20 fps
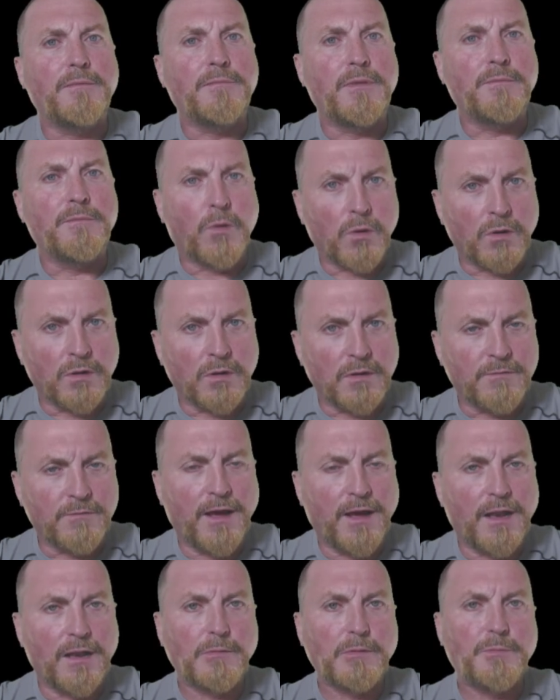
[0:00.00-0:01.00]
more
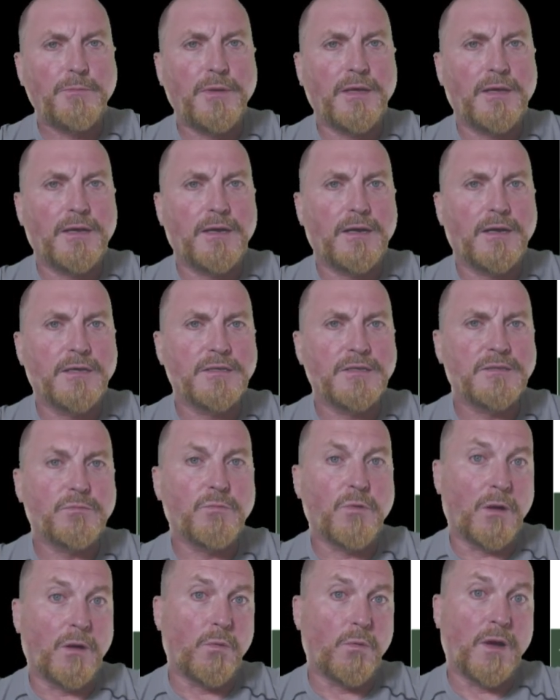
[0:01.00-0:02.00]
developed because,
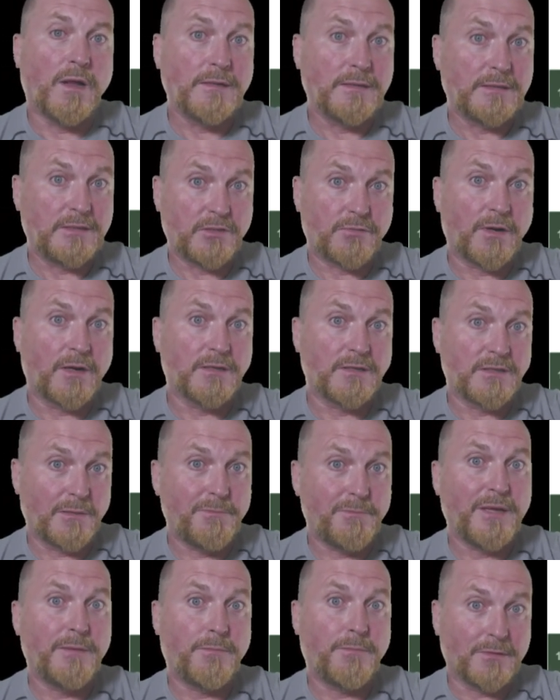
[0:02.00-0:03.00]
well, one, it's drugs
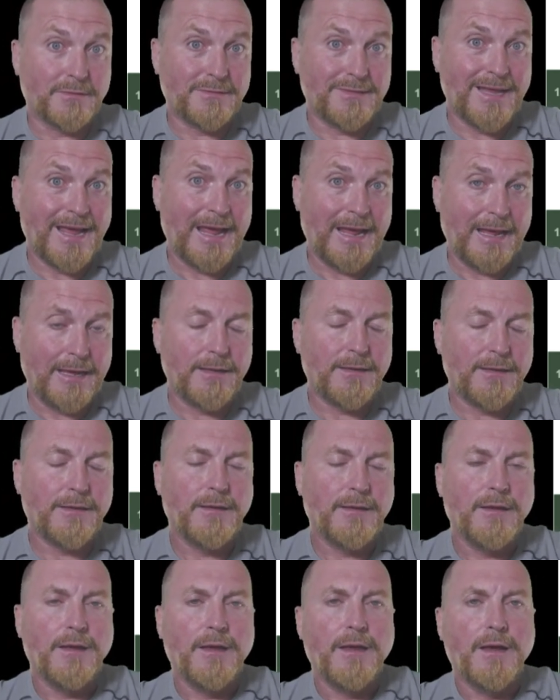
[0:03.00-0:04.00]
that people take,
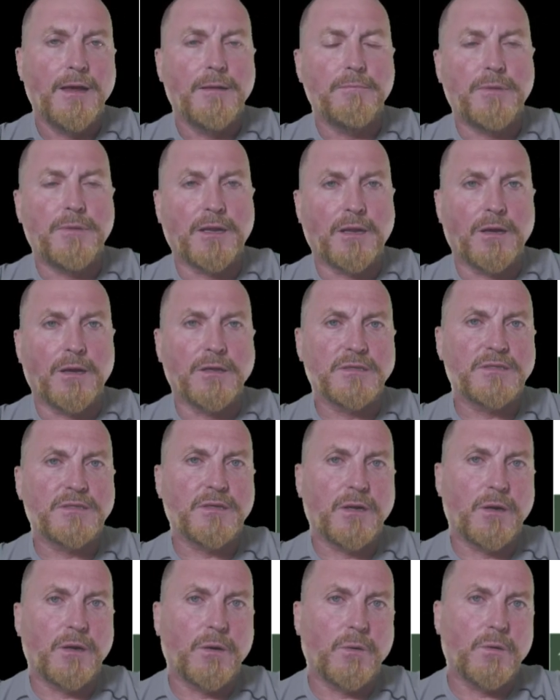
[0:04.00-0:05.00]
but
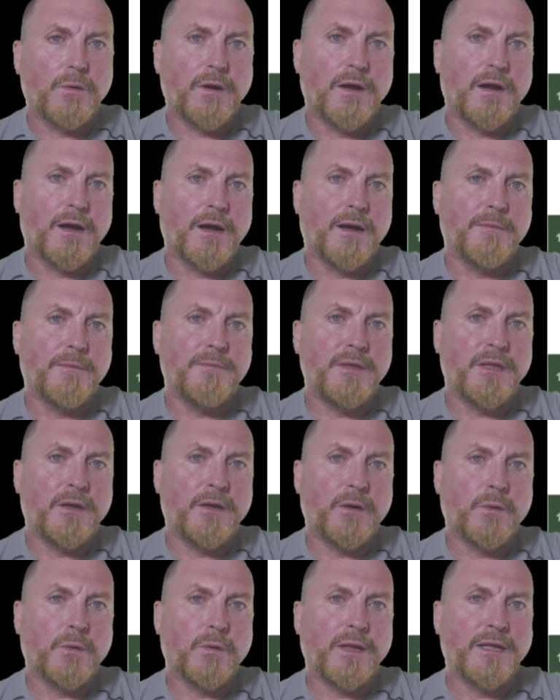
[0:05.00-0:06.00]
also,
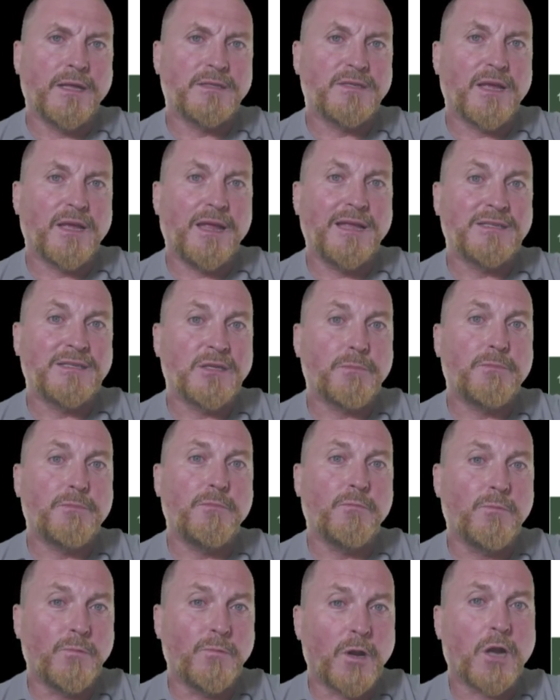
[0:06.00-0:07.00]
it's
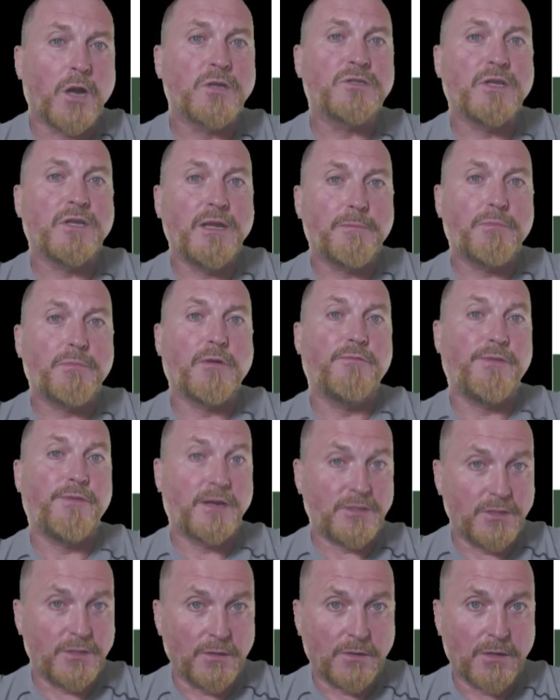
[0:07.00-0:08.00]
largely a
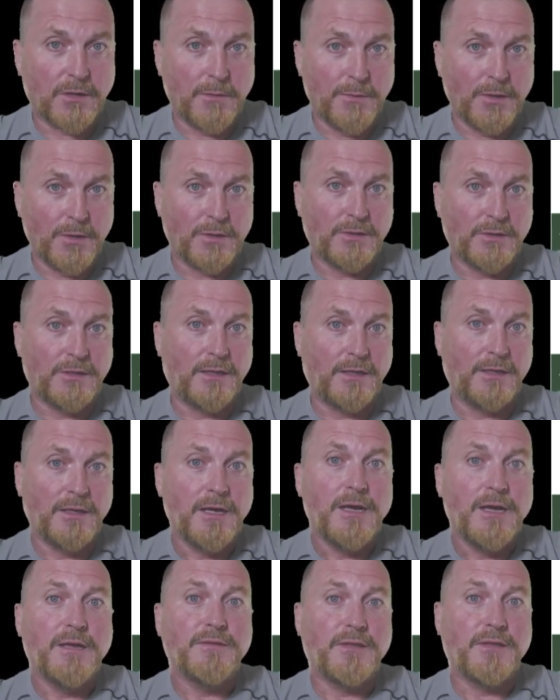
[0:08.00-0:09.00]
professional community
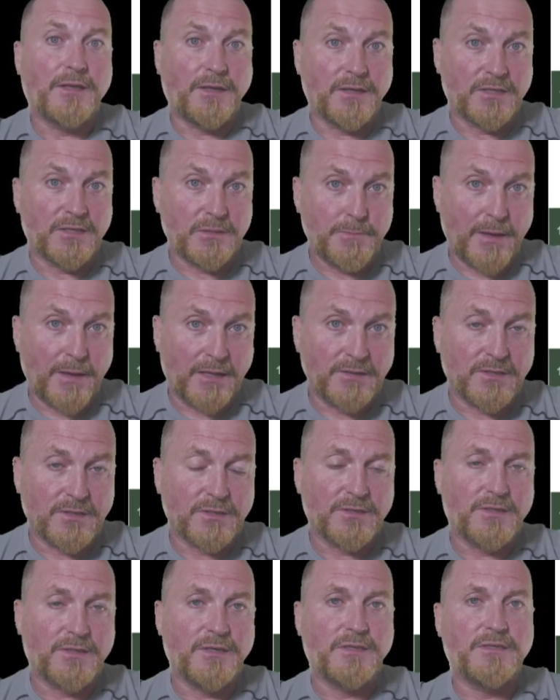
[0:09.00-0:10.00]
that
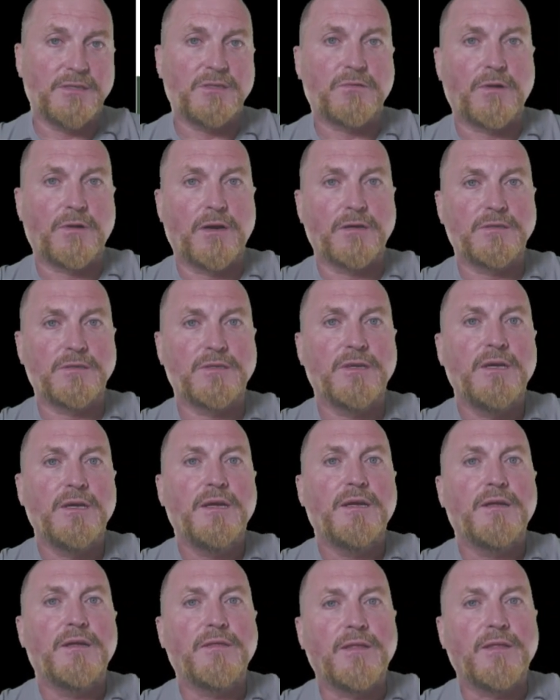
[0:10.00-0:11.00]
dispenses these drugs,
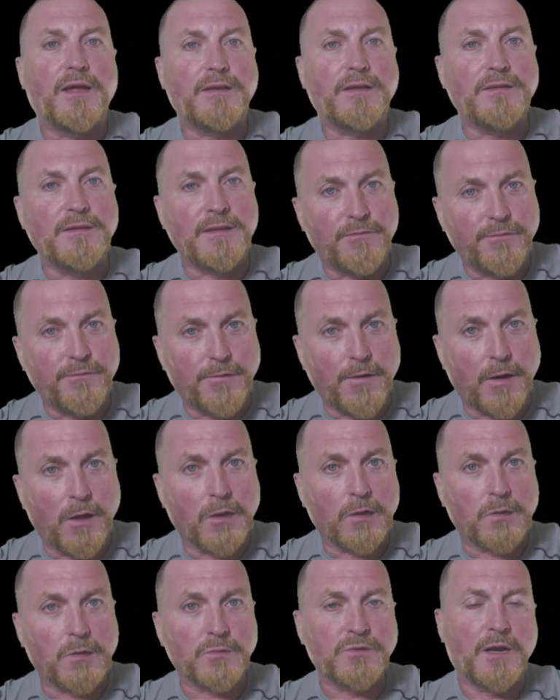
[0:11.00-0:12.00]
that
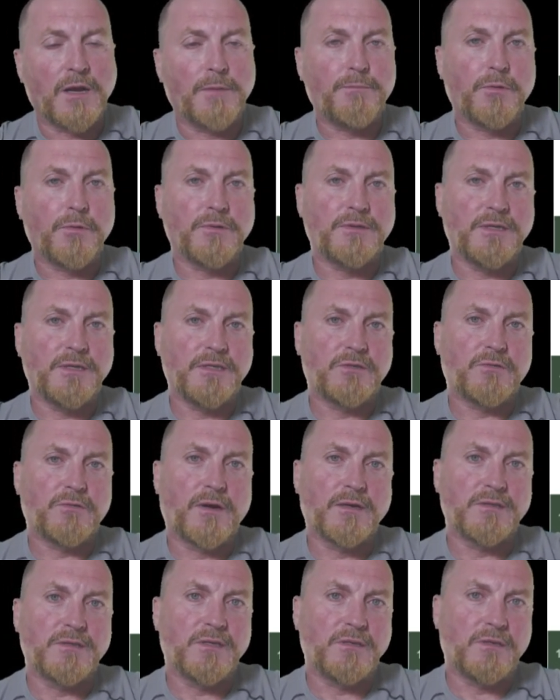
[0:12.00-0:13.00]
follows up with these
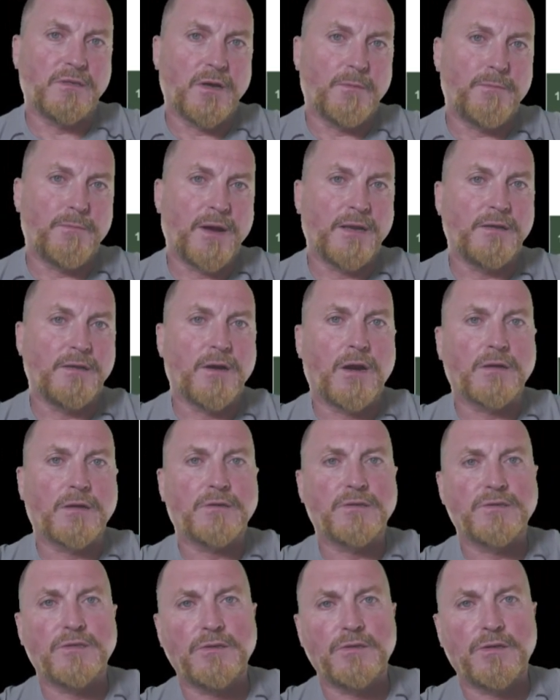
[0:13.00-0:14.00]
drugs by
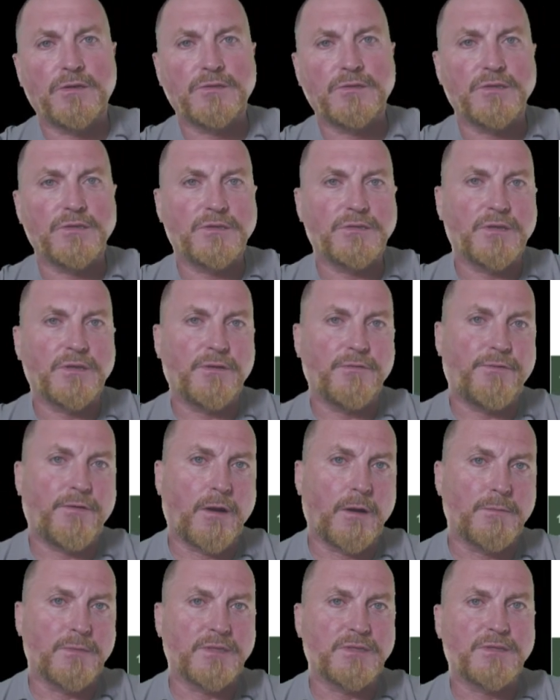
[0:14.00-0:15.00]
doctors and nurses and
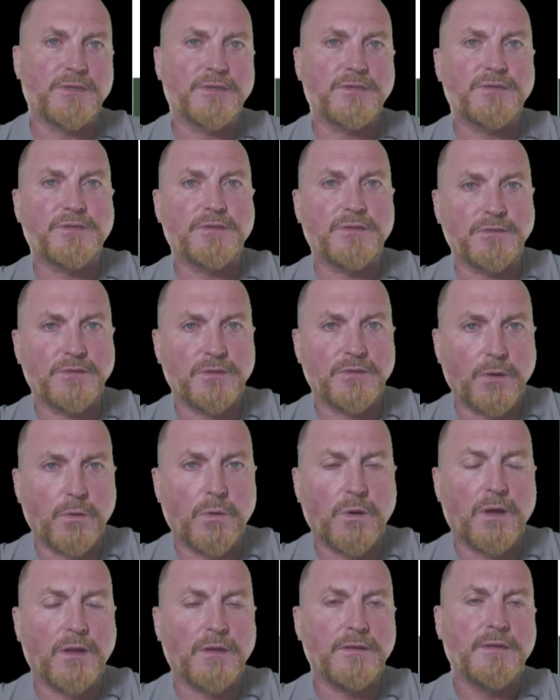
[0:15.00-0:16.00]
pharmacists and
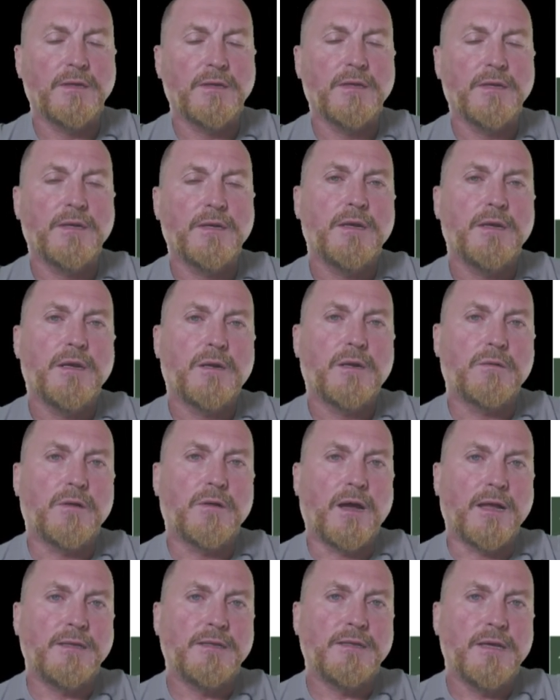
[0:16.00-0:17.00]
so on,
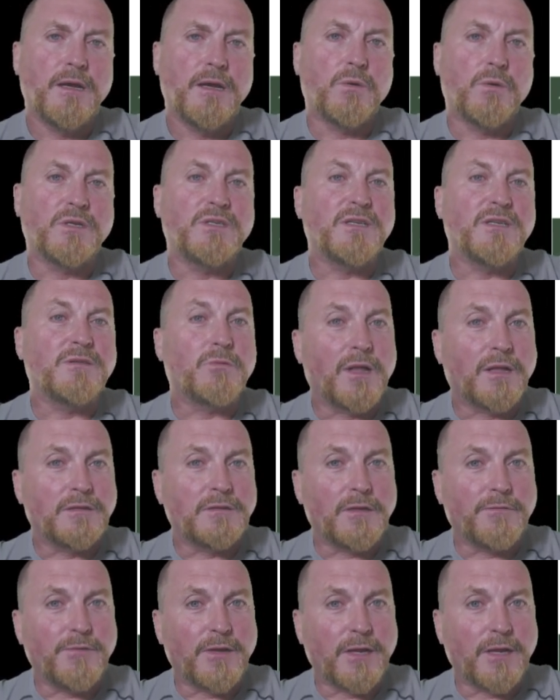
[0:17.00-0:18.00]
right? Which is a
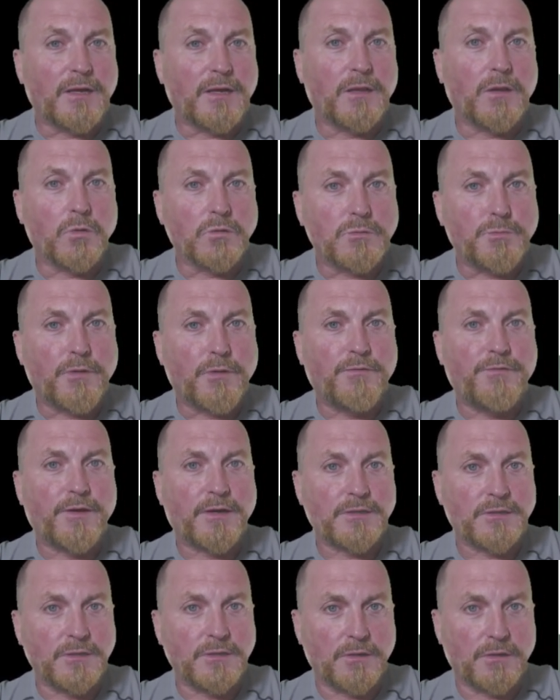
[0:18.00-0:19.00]
relatively closed
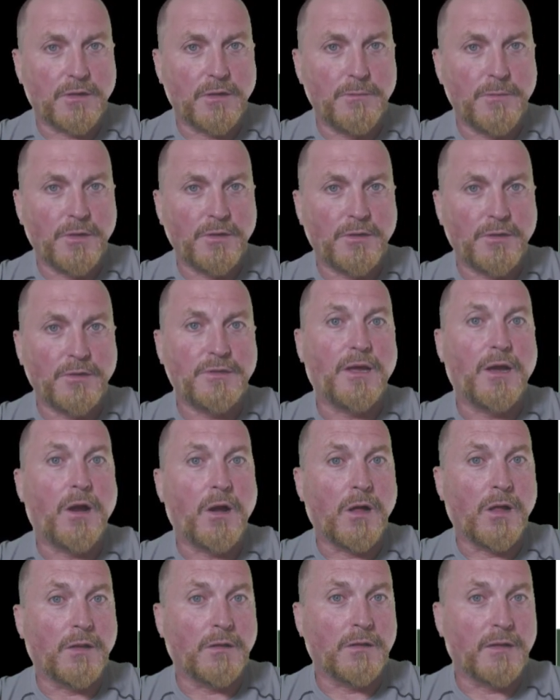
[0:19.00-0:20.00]
professional community,
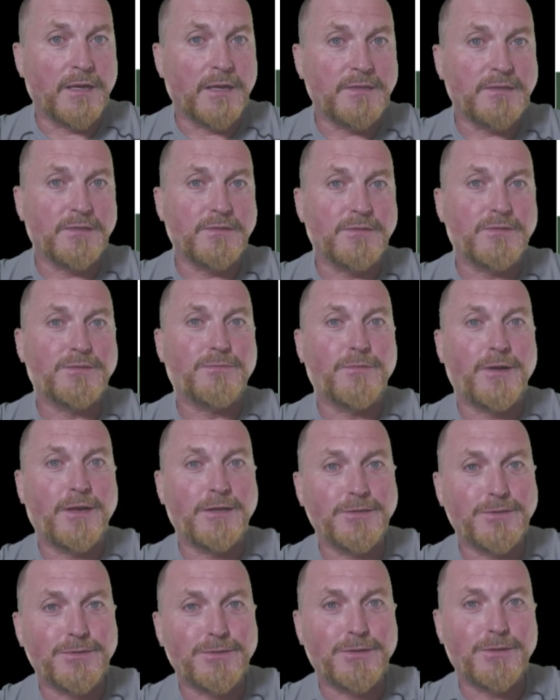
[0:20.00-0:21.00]
all licensed,
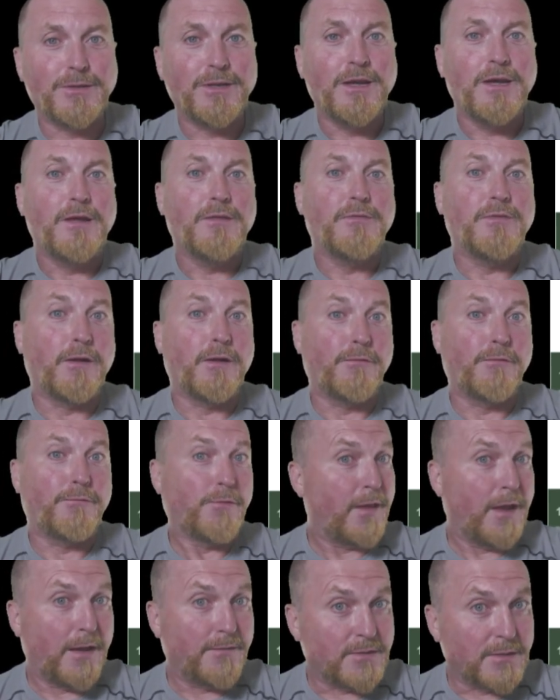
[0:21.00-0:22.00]
registered.
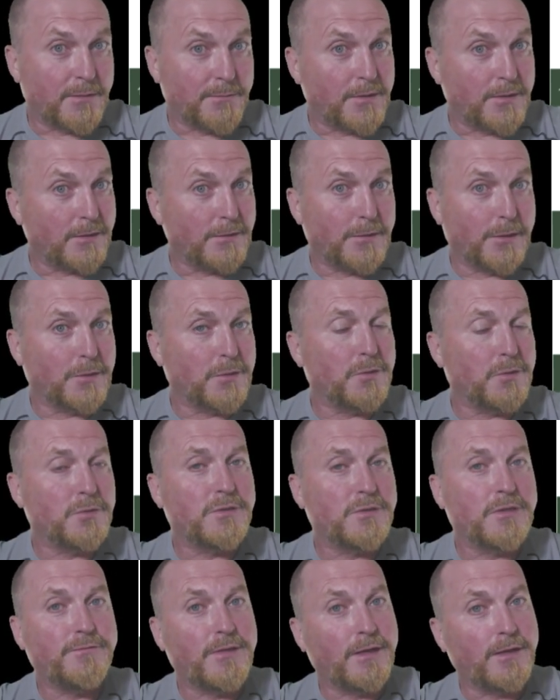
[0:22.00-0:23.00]
Therefore, they have something to
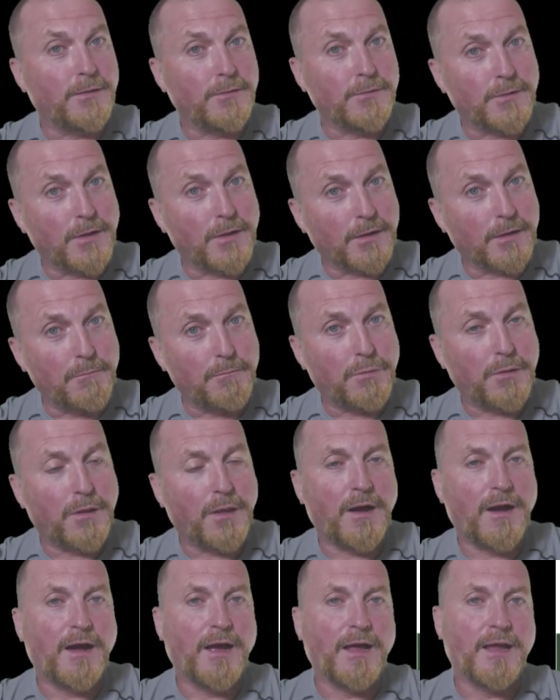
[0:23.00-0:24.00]
lose if they do not
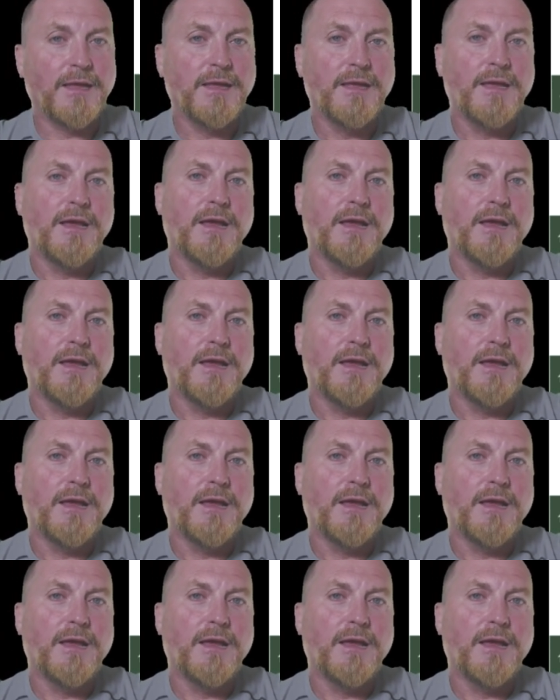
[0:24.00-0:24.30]
comply.